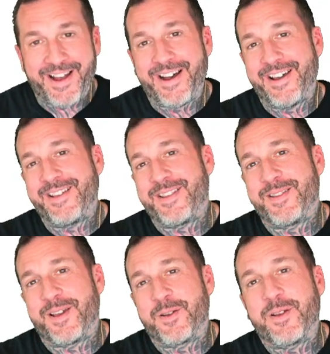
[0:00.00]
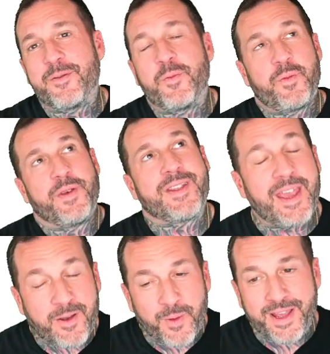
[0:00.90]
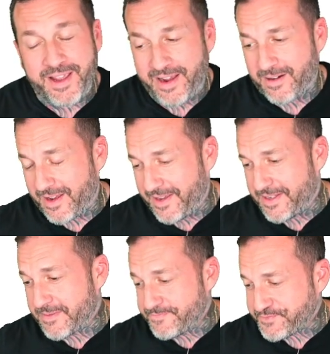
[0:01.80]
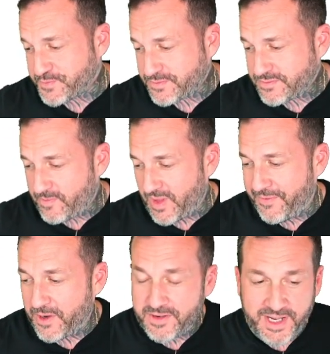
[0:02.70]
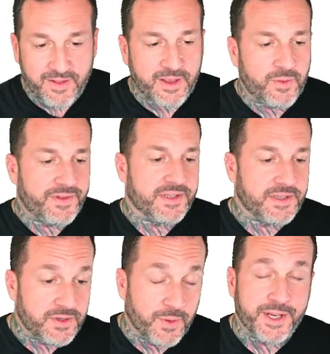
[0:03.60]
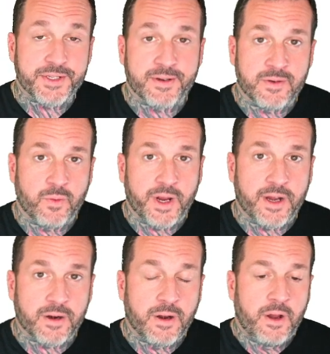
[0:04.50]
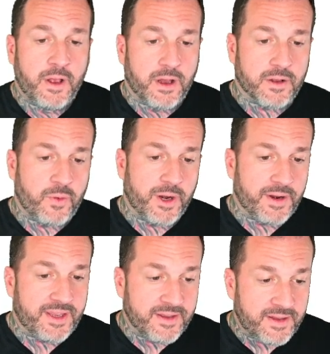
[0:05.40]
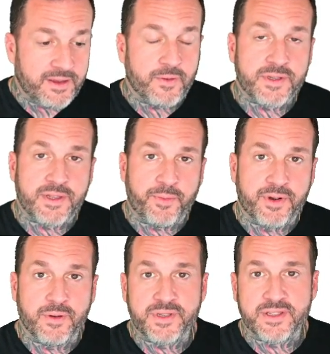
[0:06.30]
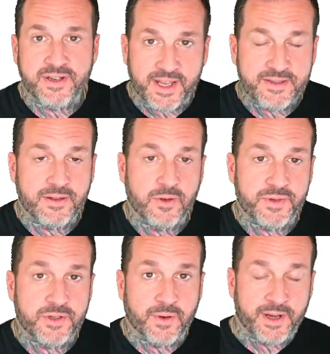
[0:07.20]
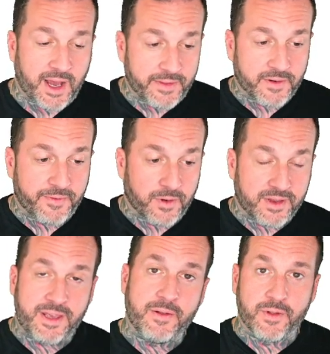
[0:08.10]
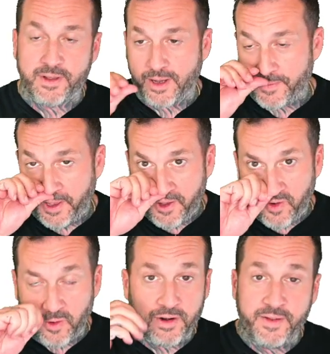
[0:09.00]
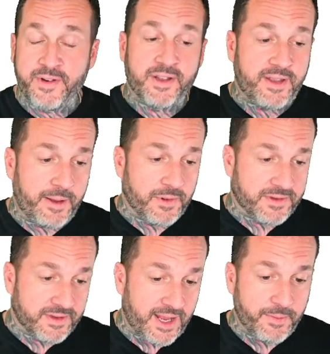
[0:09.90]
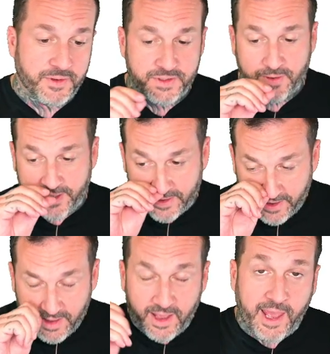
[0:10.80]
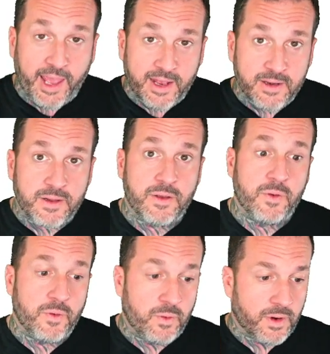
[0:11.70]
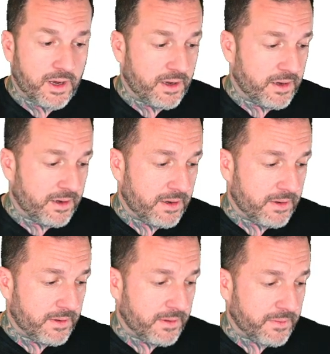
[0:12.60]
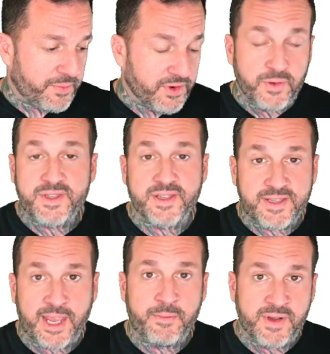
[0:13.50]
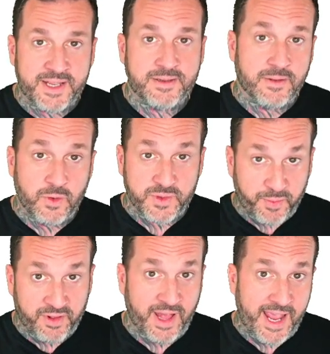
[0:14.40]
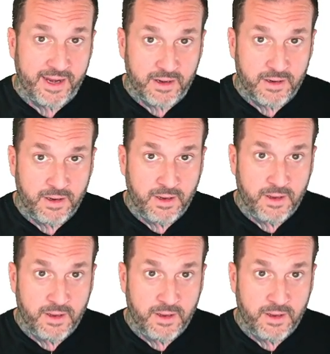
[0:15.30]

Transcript: uh, it, it, uh, the takeaway here is if you're dealing with a situation where a query continuously produces a nested loops join, either for a key lookup or even a table-to-table -table join, and you uh, produce the same nested loops plan